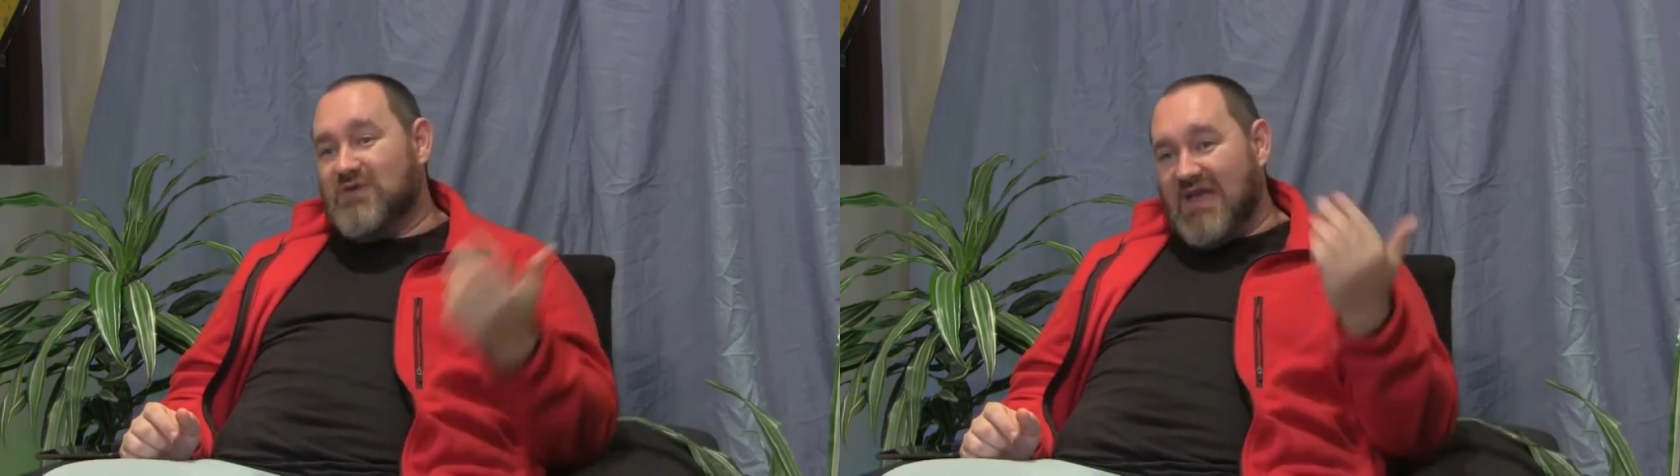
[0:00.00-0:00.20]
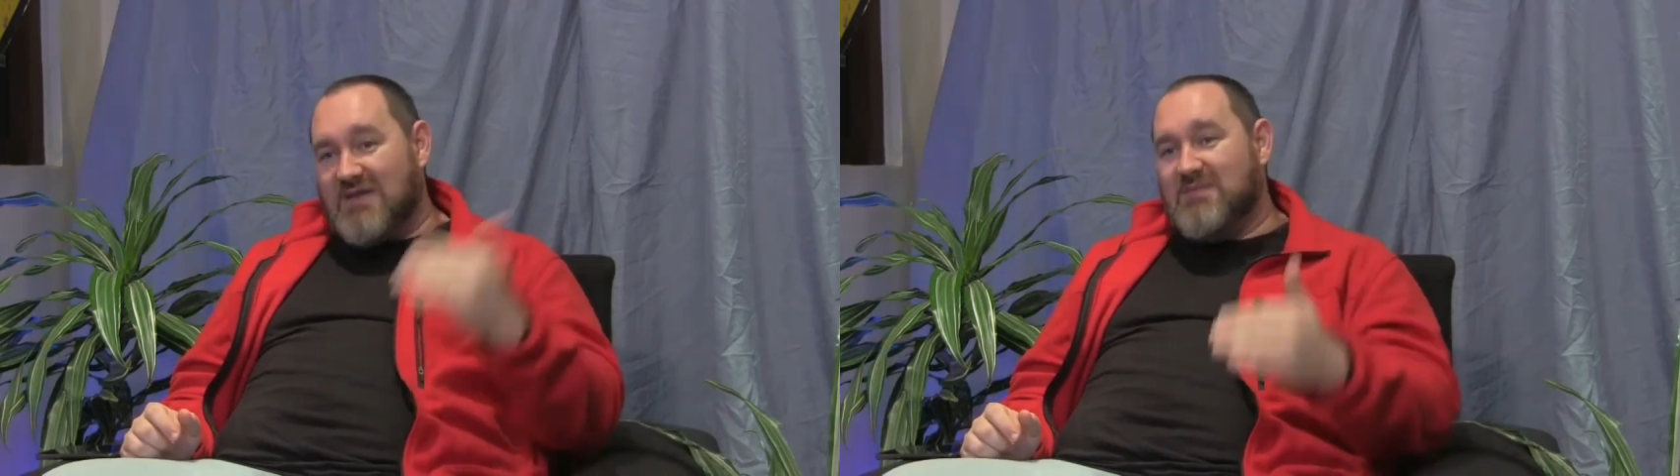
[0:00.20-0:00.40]

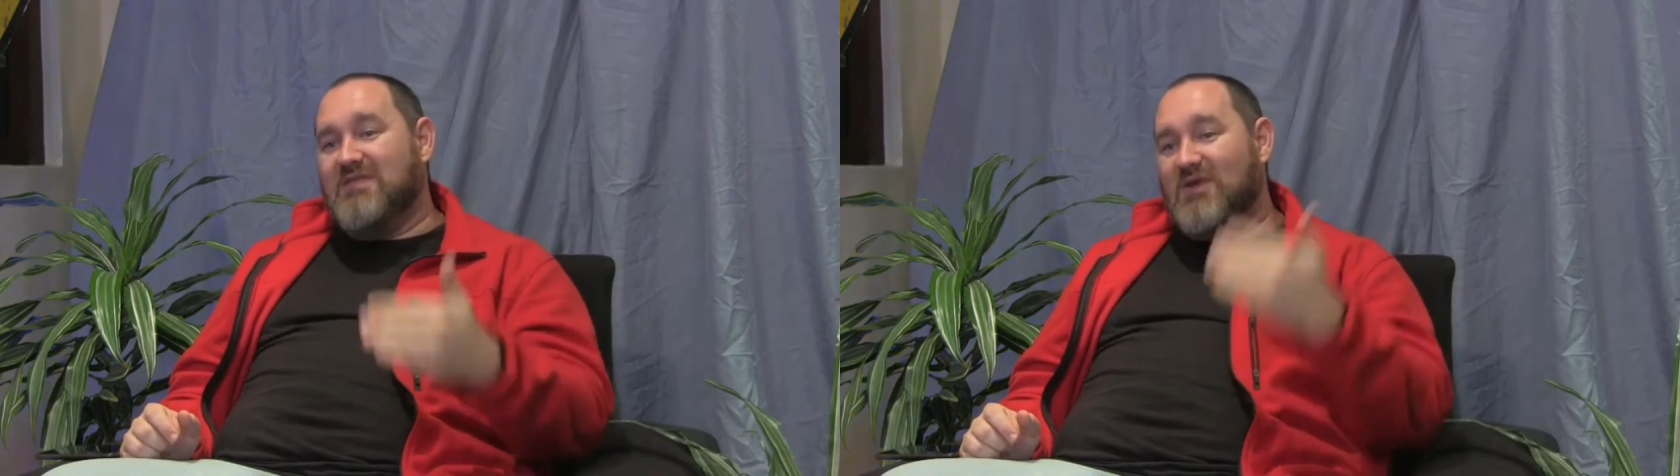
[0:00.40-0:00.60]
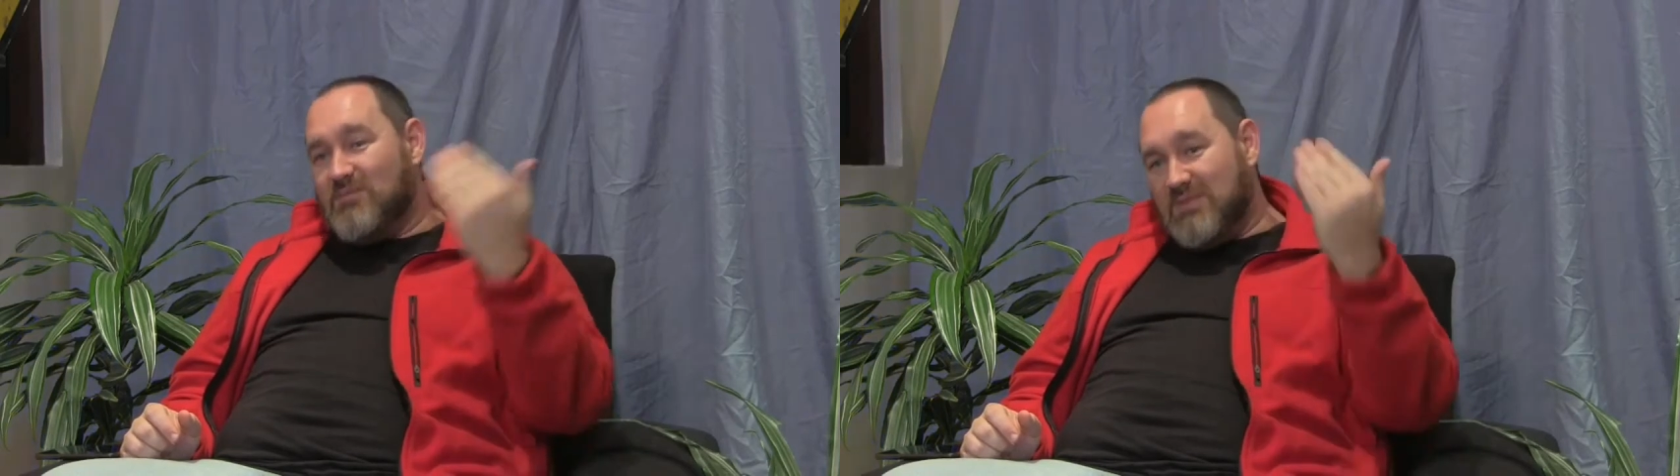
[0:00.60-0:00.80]
came
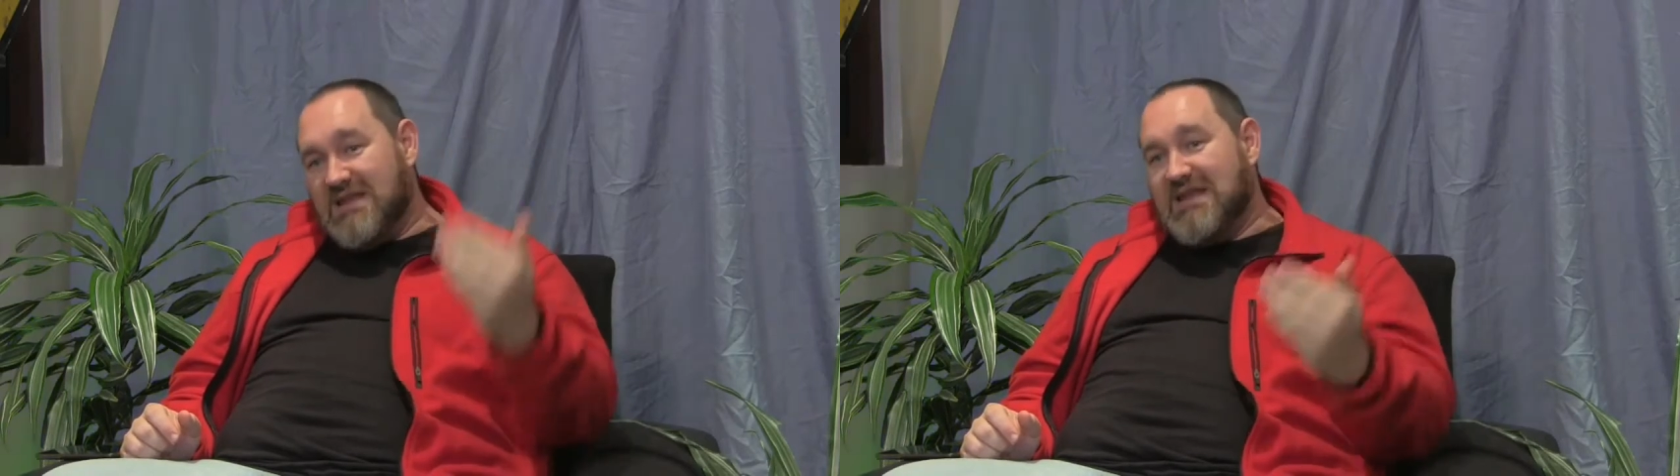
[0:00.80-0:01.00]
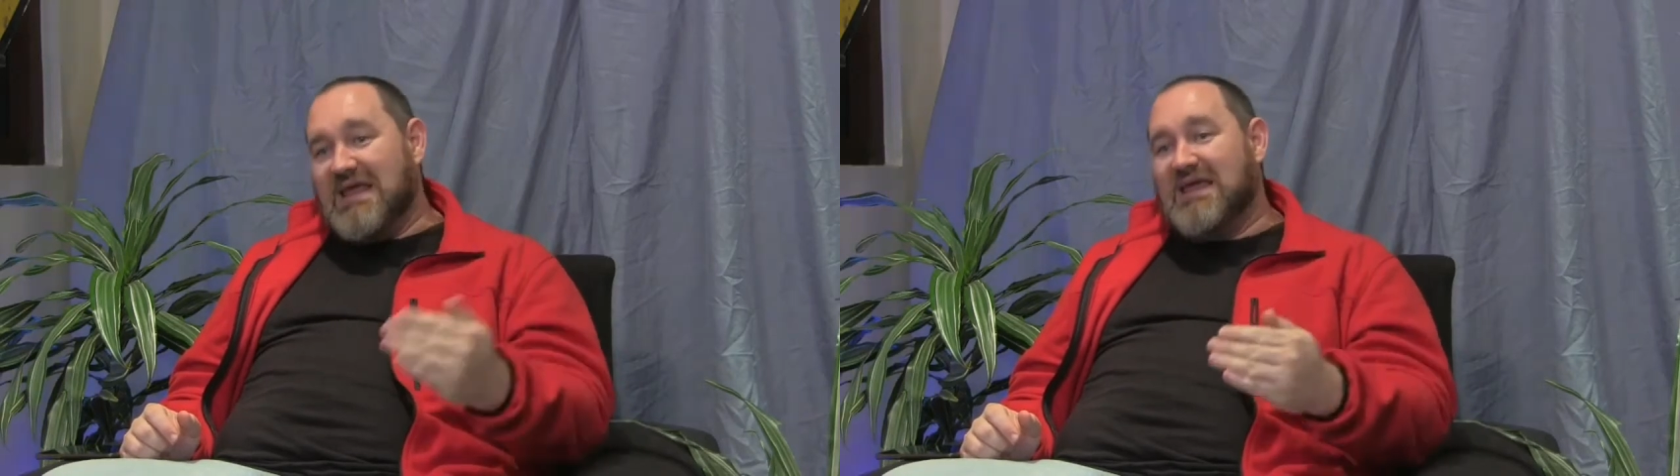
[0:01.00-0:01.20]
in there
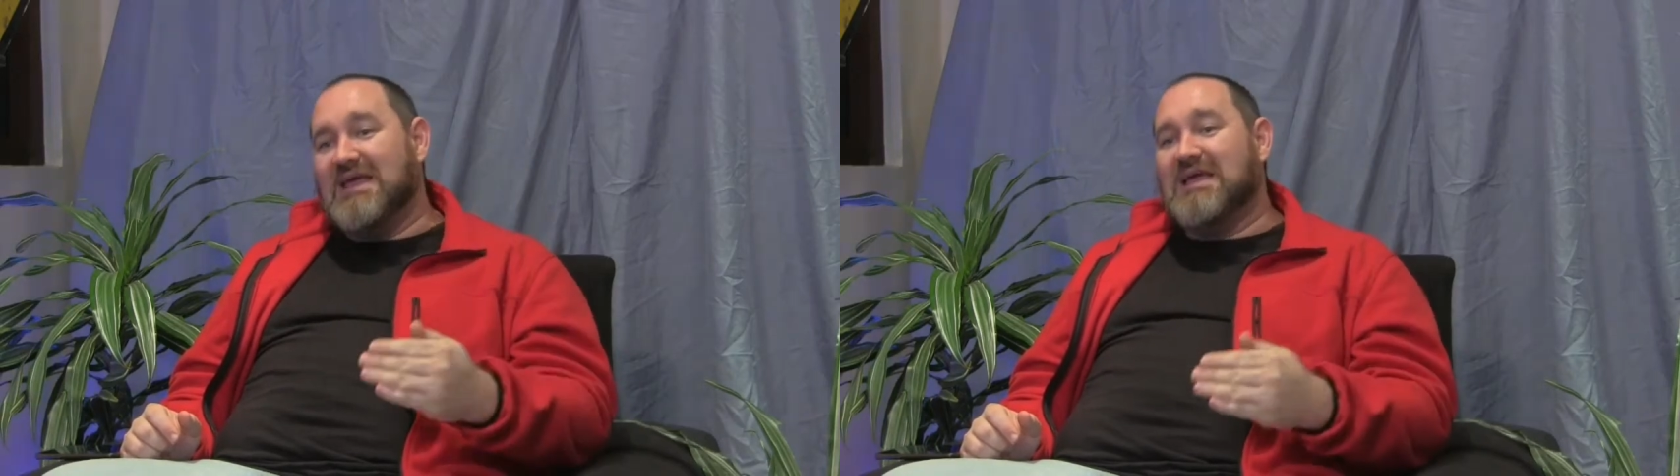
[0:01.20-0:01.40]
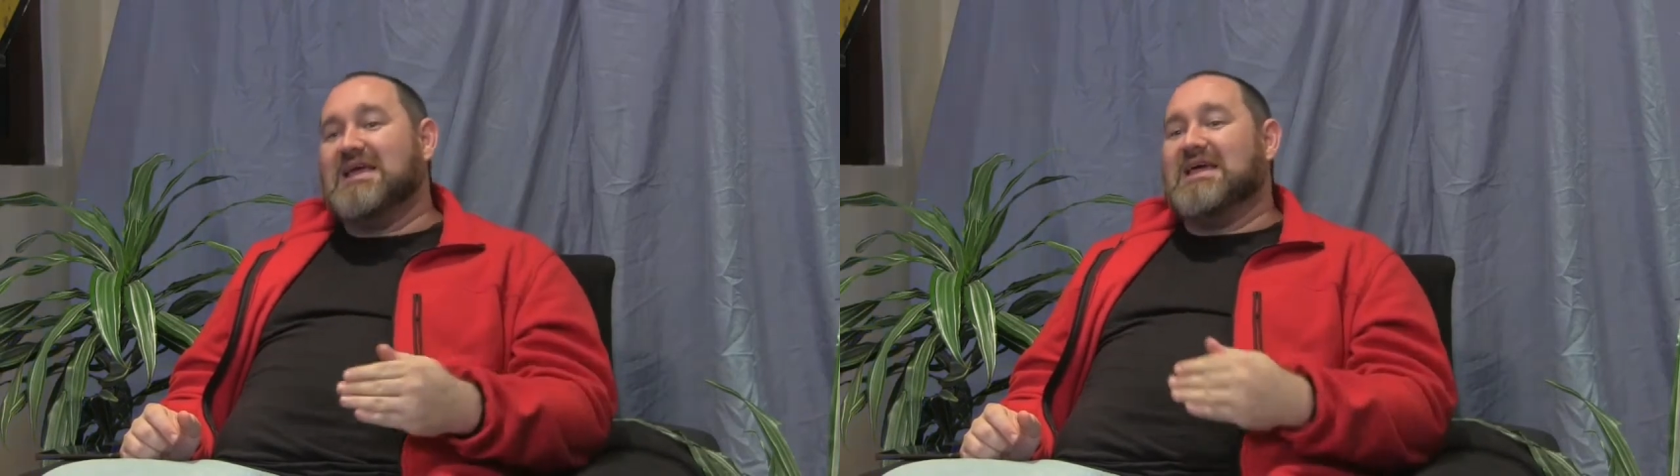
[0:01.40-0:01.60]
bleeding